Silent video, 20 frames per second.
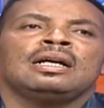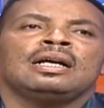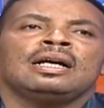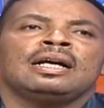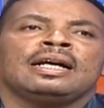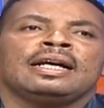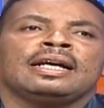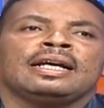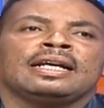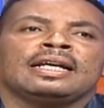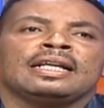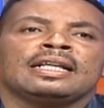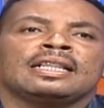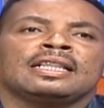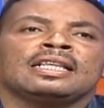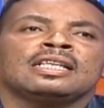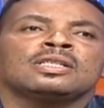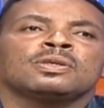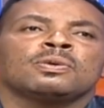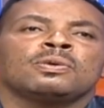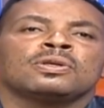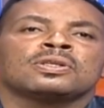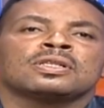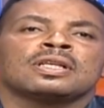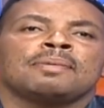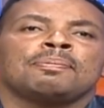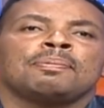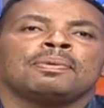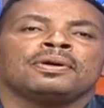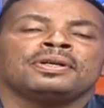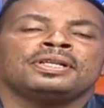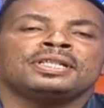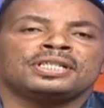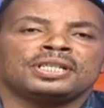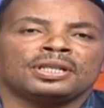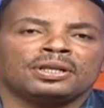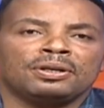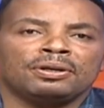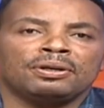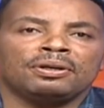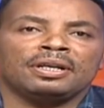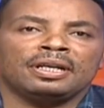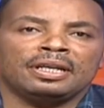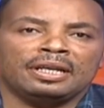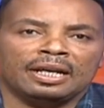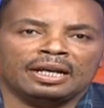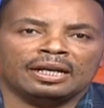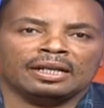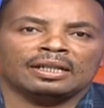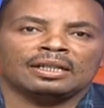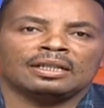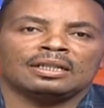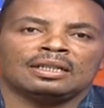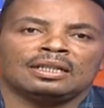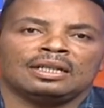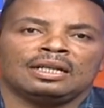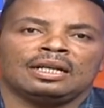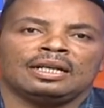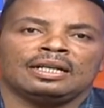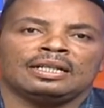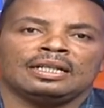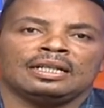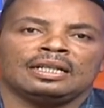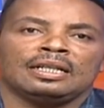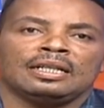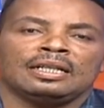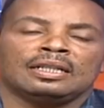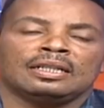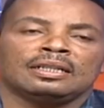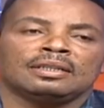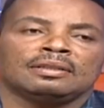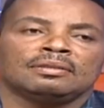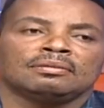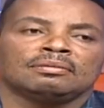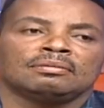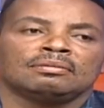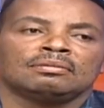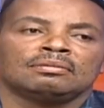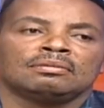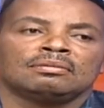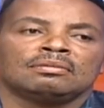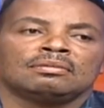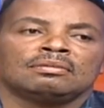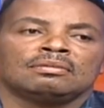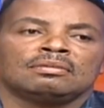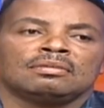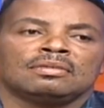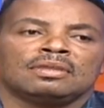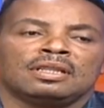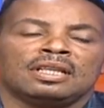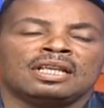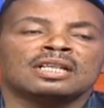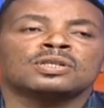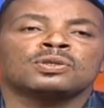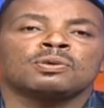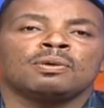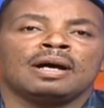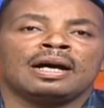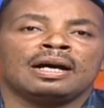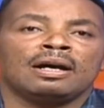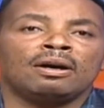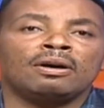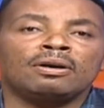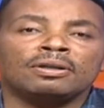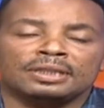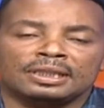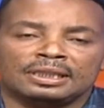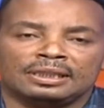uh, this was a political year, and uh, things were hot.